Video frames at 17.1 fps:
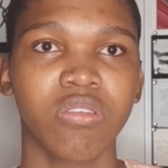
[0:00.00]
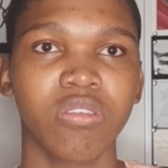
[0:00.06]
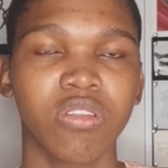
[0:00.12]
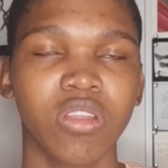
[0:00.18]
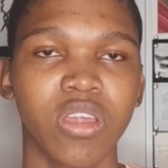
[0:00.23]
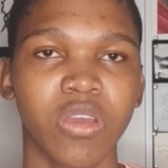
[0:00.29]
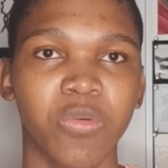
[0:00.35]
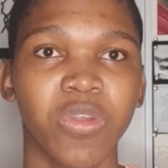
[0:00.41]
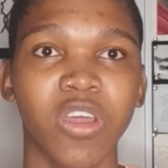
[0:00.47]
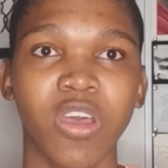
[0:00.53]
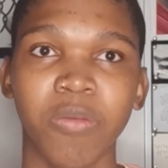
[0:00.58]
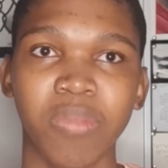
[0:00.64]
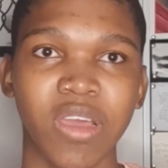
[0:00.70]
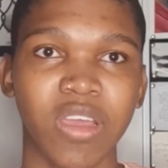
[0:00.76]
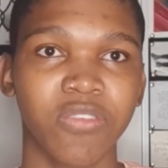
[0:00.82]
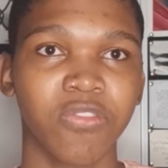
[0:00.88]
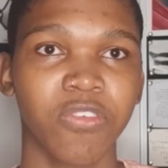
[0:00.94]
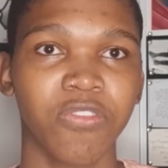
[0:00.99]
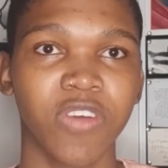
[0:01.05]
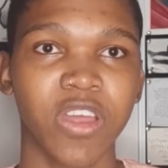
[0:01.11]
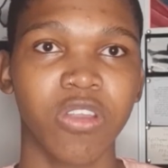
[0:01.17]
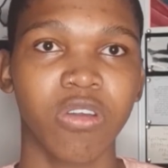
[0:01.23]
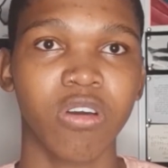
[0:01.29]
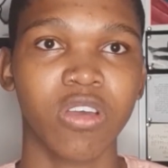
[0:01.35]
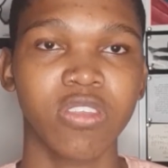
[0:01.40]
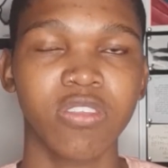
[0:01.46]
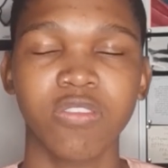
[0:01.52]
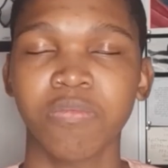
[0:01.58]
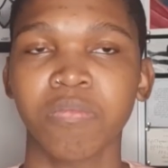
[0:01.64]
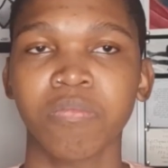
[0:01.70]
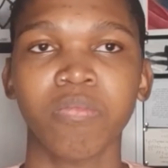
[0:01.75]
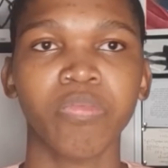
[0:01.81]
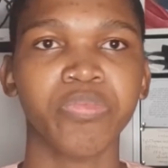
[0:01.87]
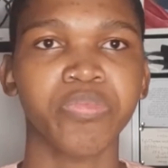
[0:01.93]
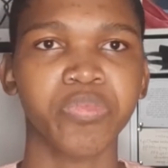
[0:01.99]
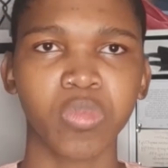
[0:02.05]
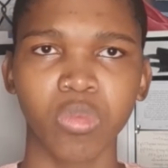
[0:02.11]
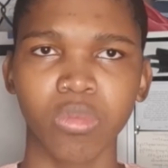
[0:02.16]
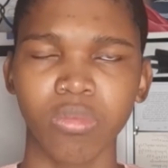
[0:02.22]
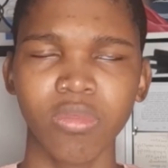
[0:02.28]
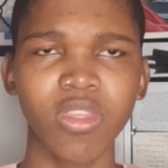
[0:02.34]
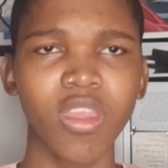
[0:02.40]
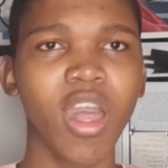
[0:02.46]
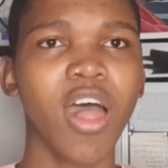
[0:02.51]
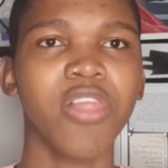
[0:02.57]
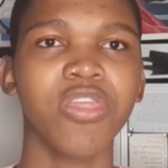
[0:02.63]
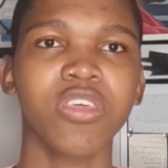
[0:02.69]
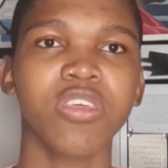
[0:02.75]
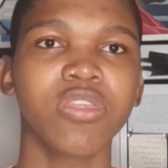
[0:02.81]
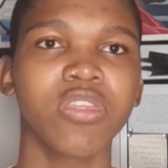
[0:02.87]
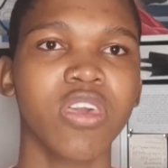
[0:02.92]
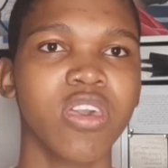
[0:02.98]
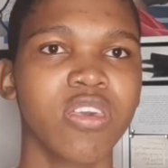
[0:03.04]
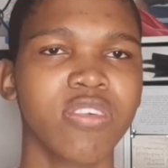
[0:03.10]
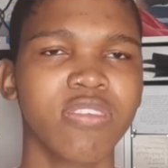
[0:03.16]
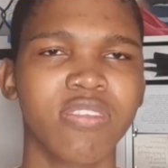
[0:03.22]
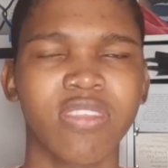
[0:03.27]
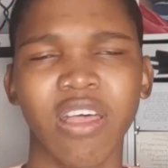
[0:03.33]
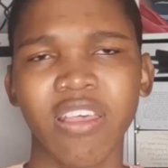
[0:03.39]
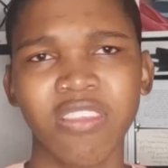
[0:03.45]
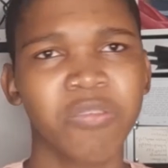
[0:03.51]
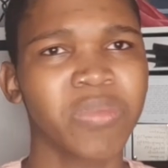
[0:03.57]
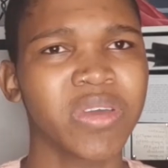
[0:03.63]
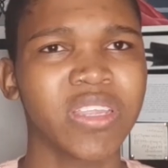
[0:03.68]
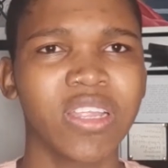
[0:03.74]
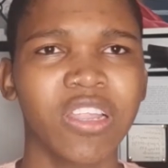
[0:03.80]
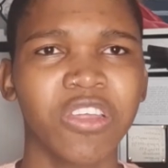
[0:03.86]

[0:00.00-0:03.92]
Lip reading: like when I applied for fine arts. And then there's Nelson Mandela